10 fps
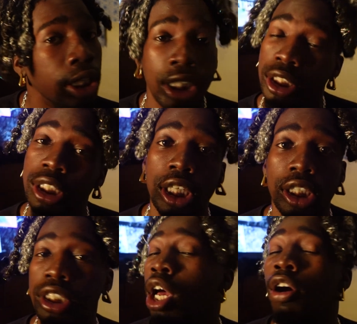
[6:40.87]
these
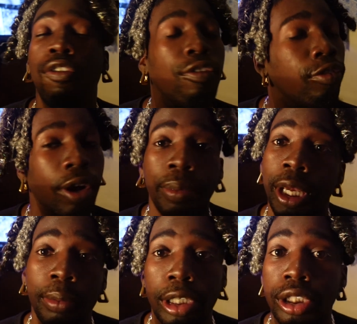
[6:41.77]
niggas from
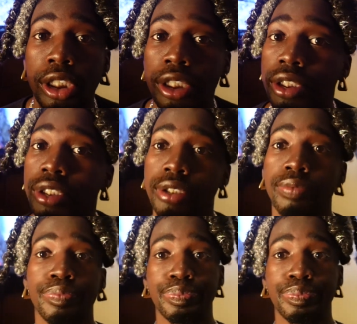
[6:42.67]
their bitches.